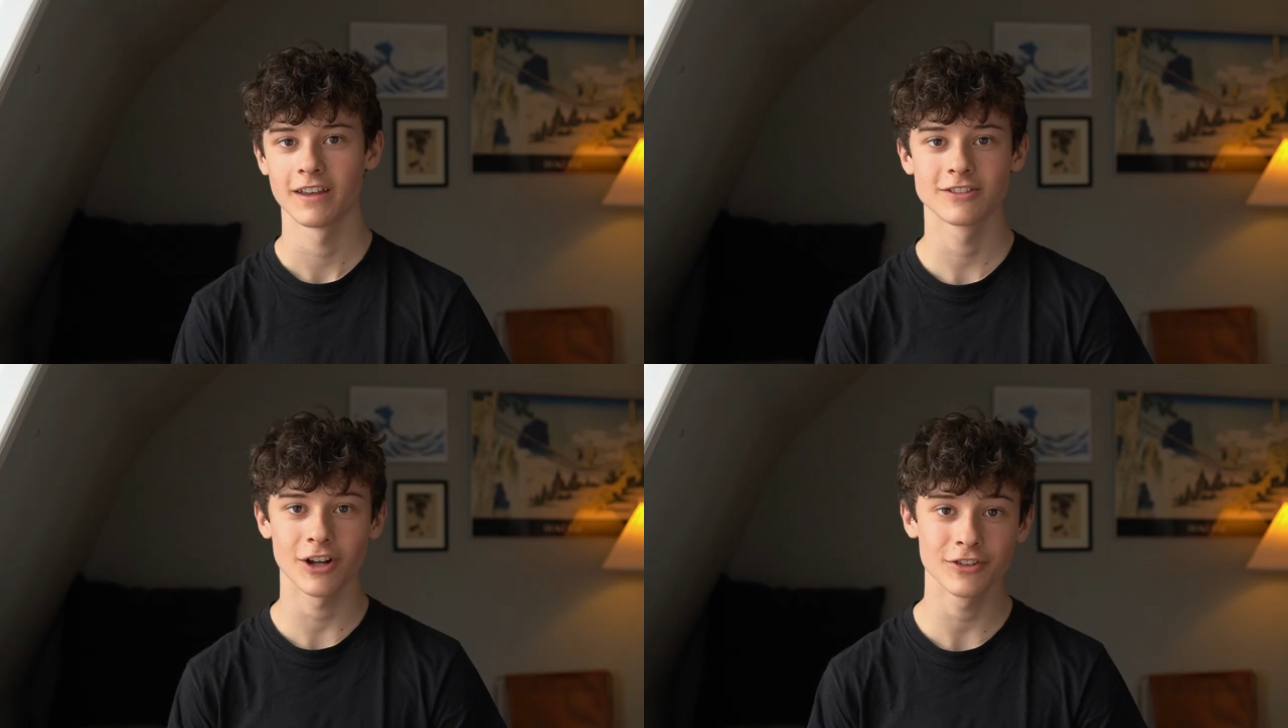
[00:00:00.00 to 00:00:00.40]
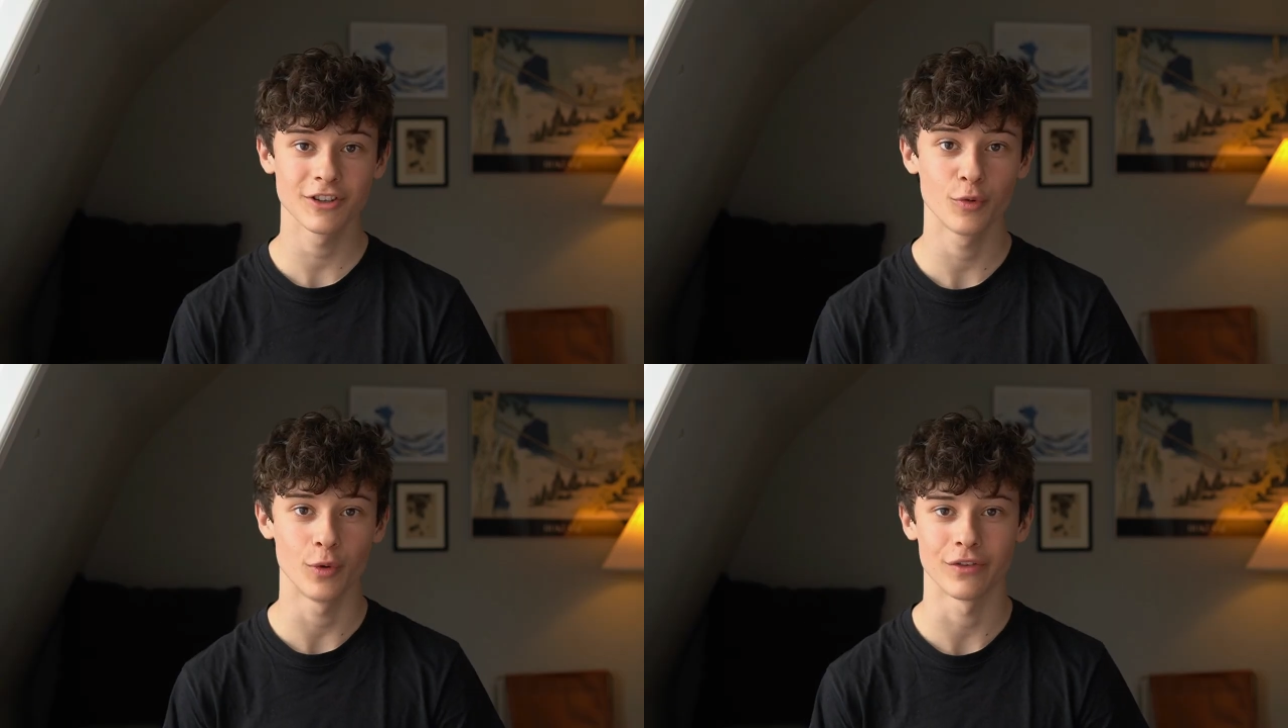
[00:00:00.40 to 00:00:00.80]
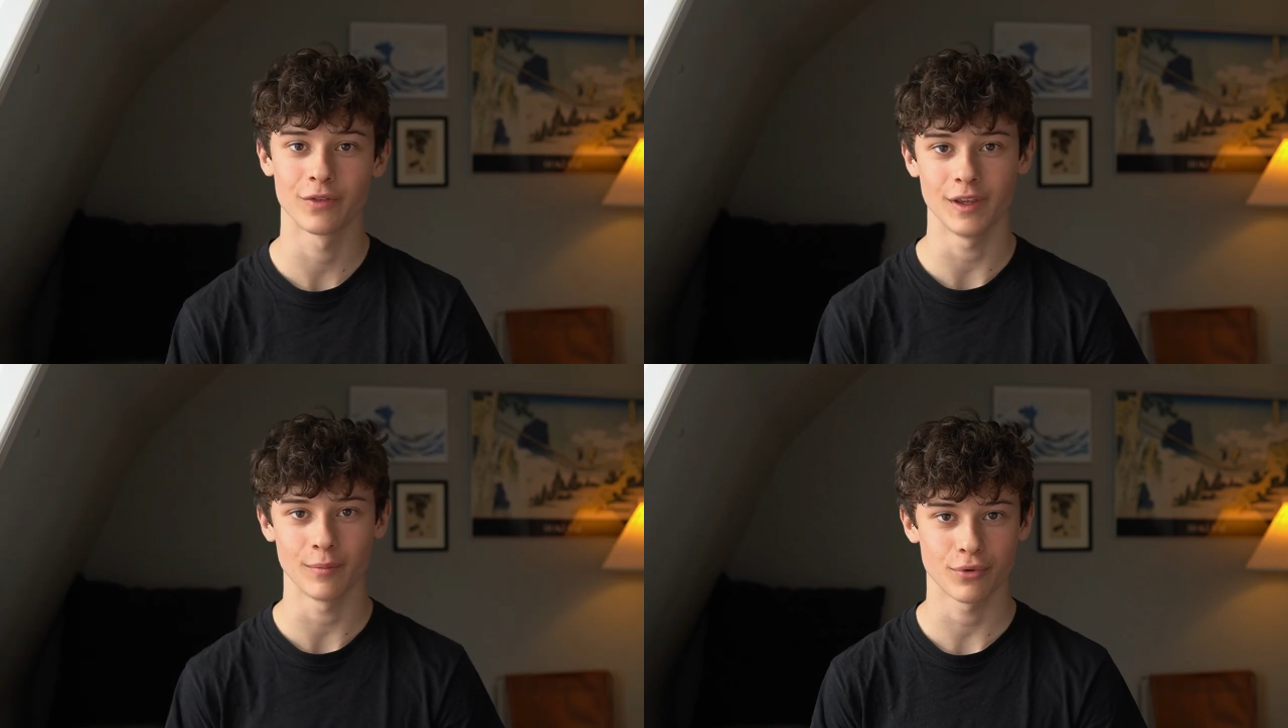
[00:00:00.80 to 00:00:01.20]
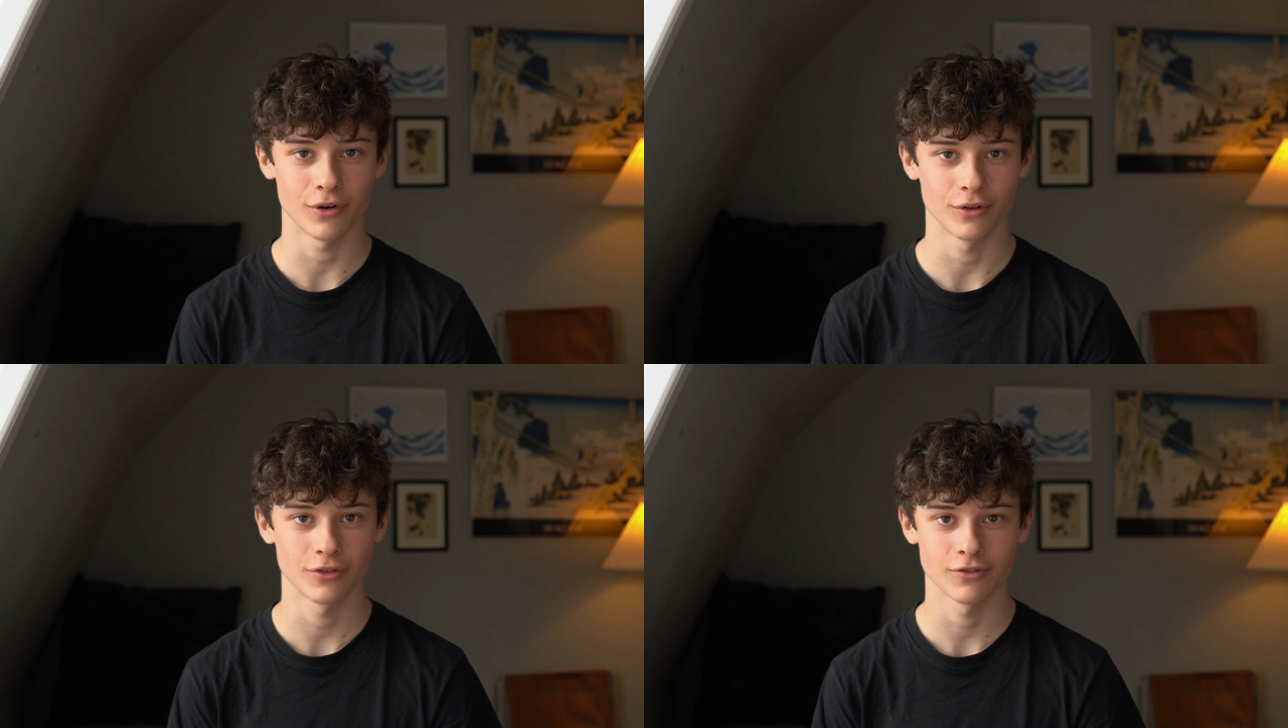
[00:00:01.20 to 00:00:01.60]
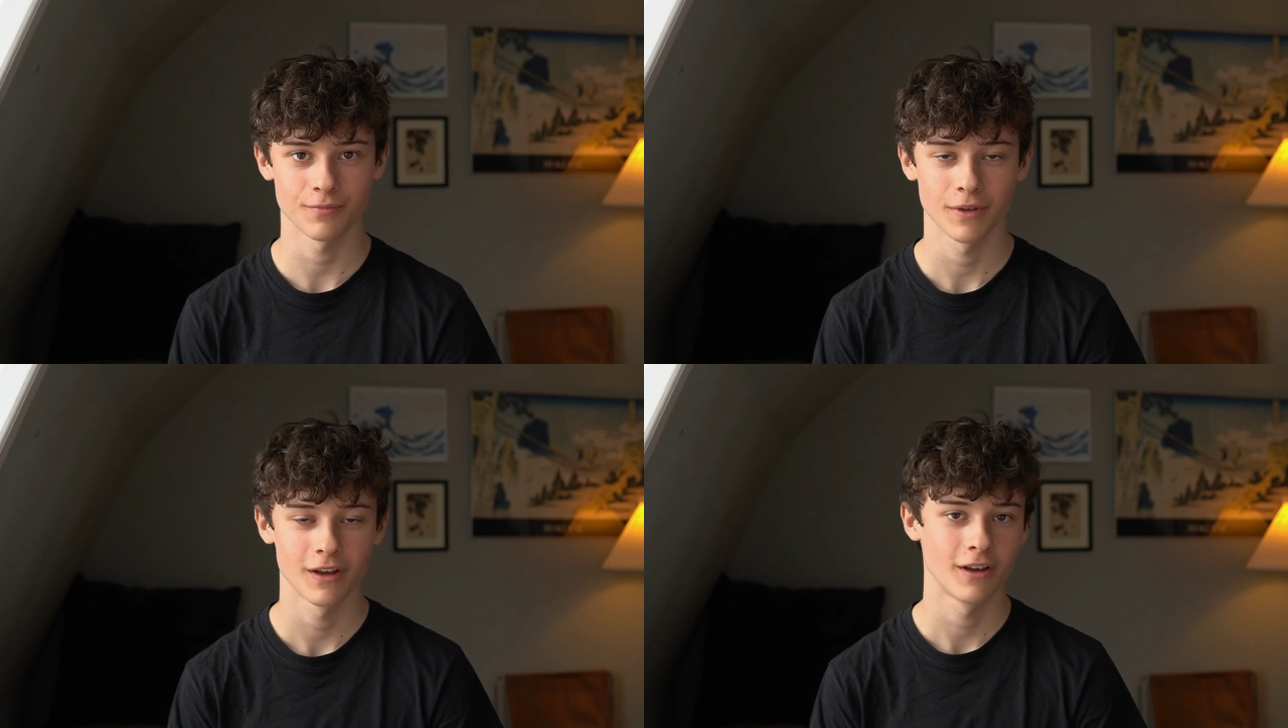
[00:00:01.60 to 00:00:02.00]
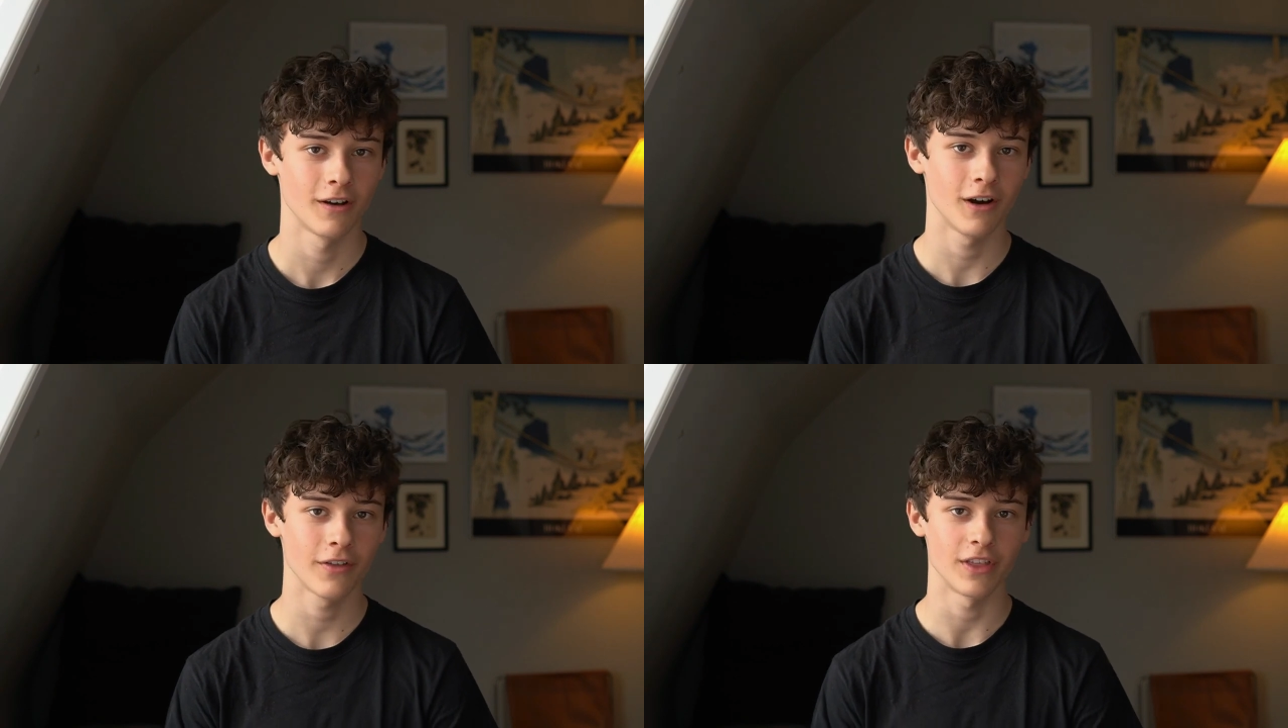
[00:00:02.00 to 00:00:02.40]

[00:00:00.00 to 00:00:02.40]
Starting with the pros, I